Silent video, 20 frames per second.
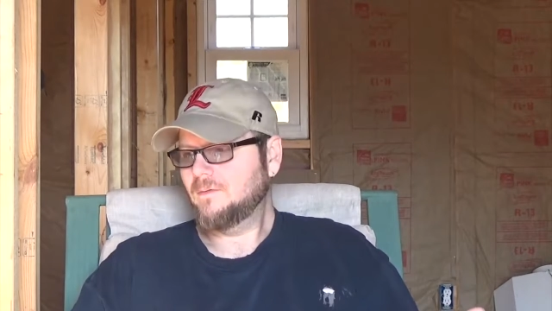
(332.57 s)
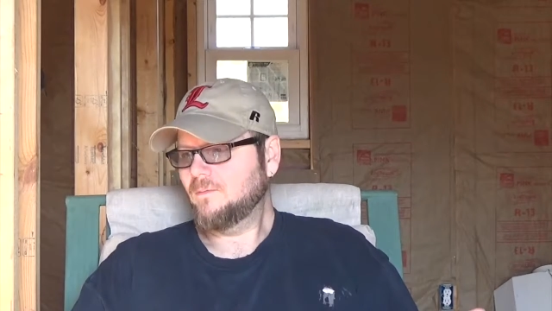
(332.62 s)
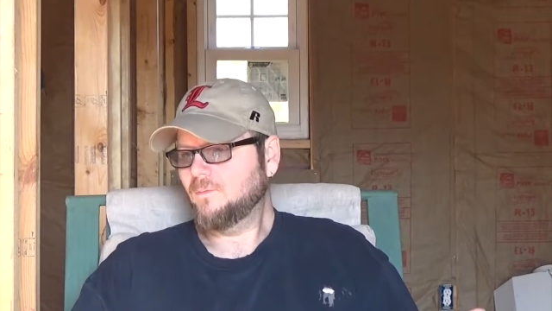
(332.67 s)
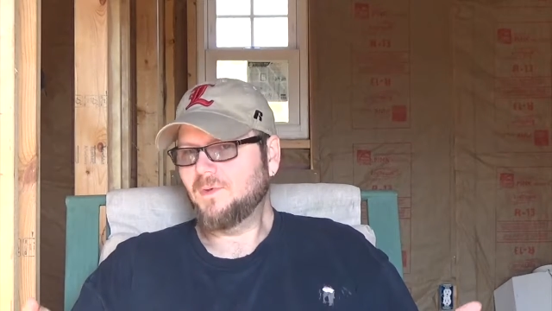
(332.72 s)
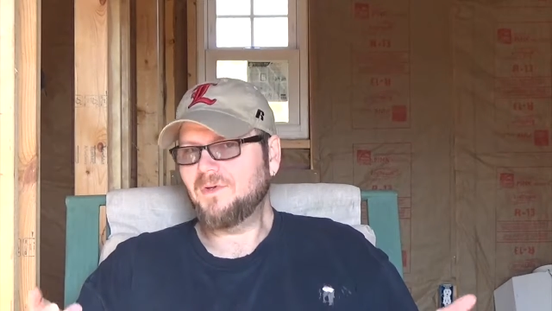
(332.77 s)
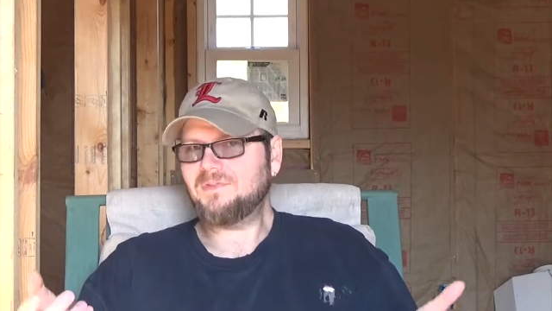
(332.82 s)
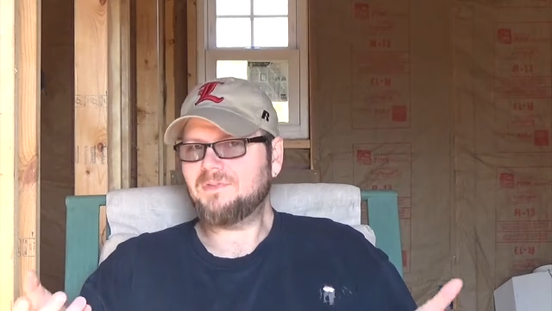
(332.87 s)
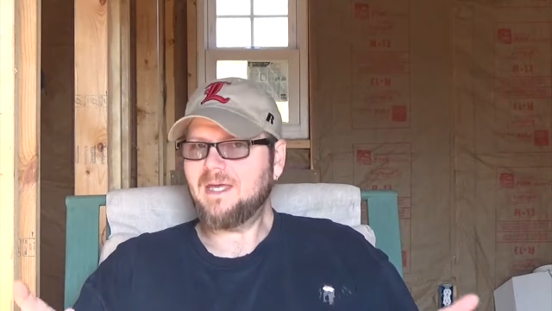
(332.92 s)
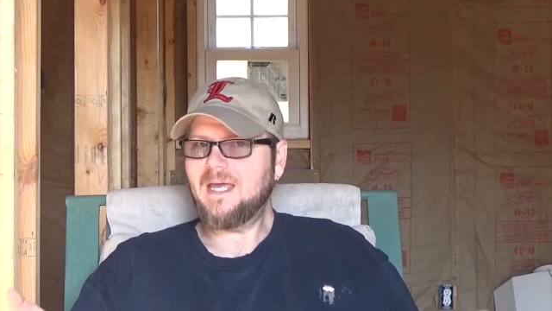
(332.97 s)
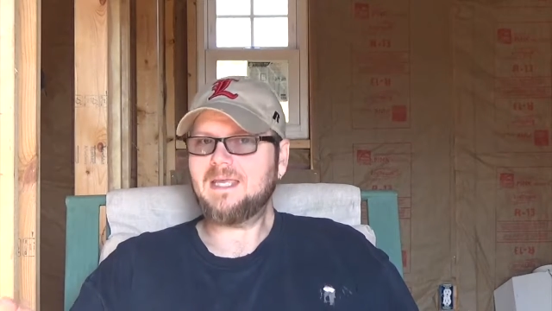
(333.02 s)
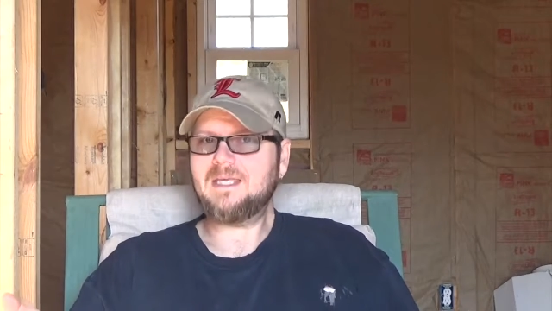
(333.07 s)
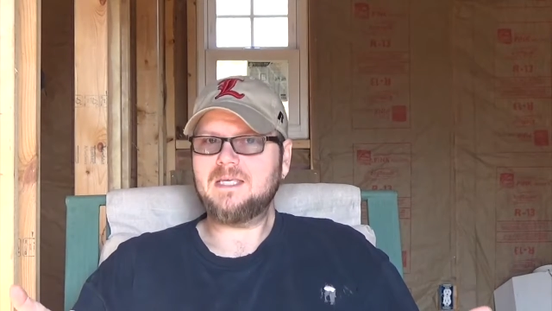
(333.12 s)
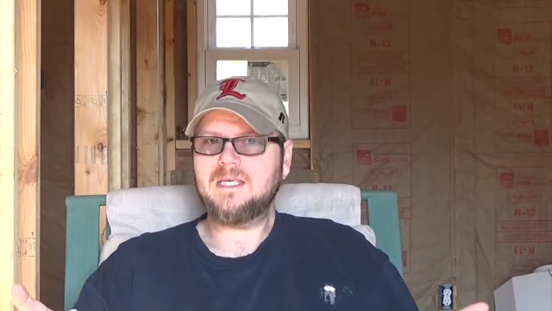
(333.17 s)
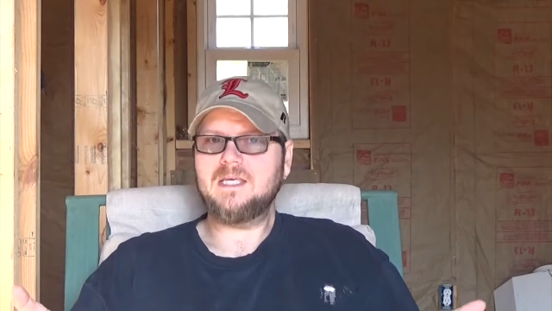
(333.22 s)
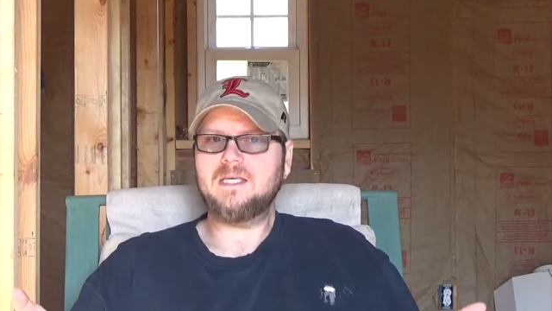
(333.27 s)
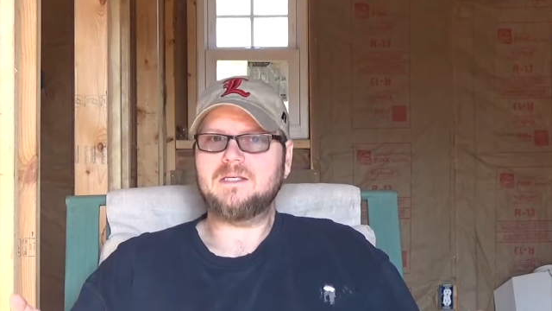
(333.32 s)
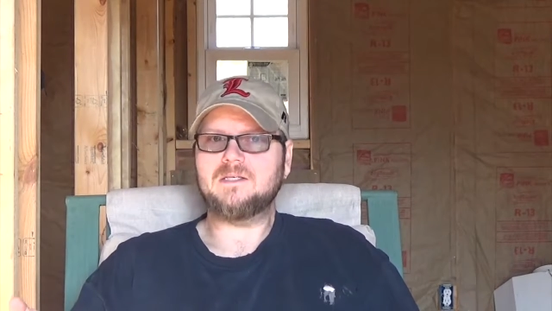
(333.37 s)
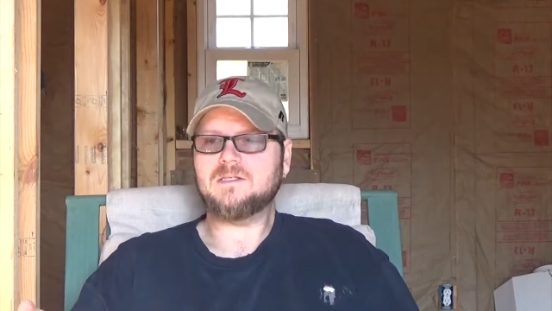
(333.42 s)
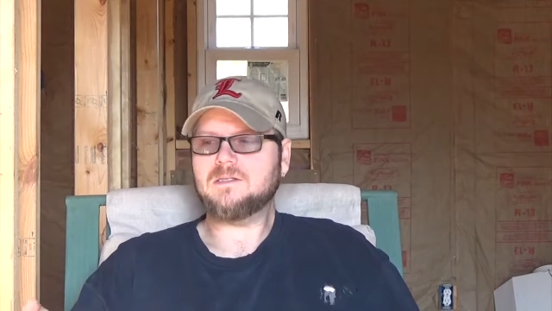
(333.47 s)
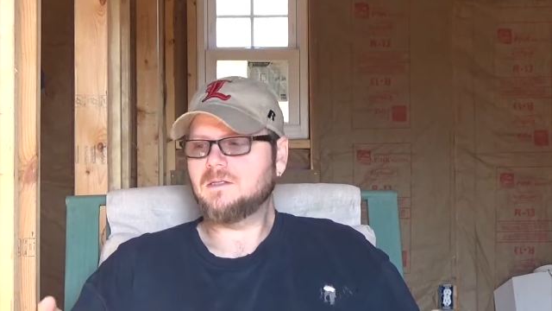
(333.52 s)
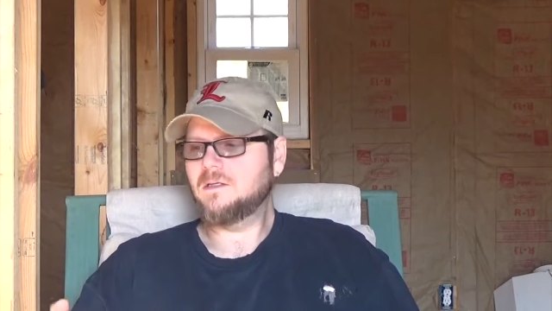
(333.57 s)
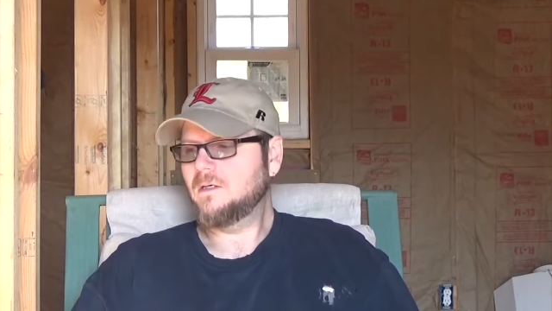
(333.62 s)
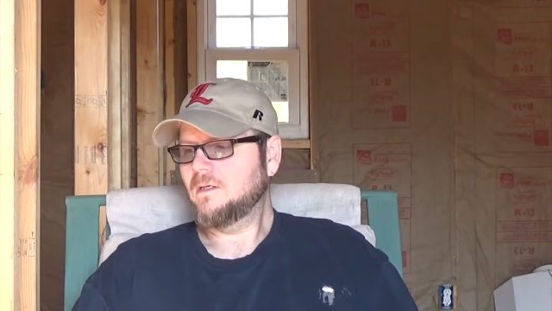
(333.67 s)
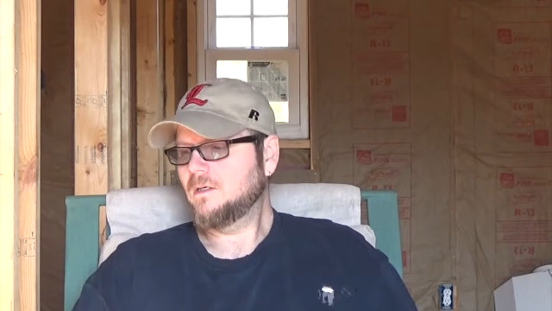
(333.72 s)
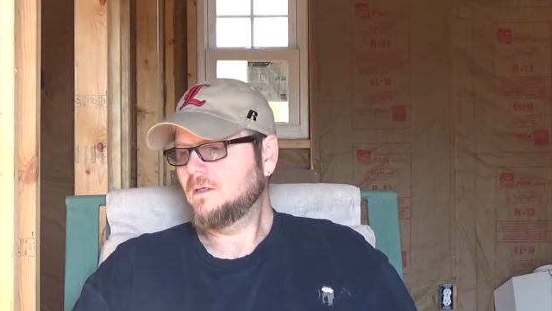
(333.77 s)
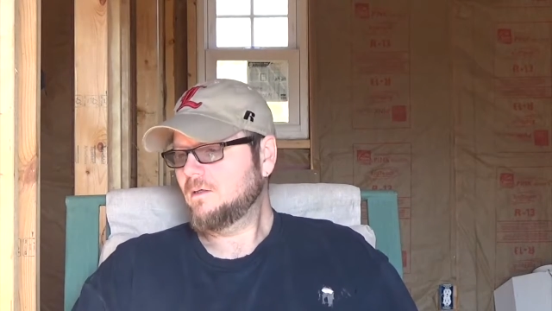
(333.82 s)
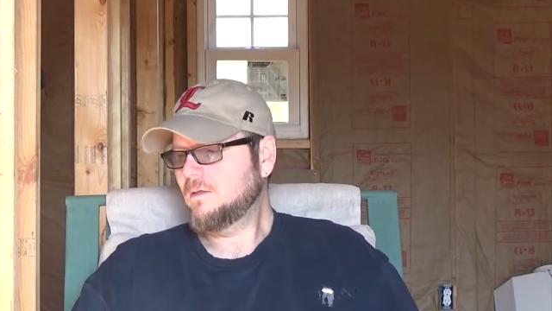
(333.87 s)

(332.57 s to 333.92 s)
with that yeast.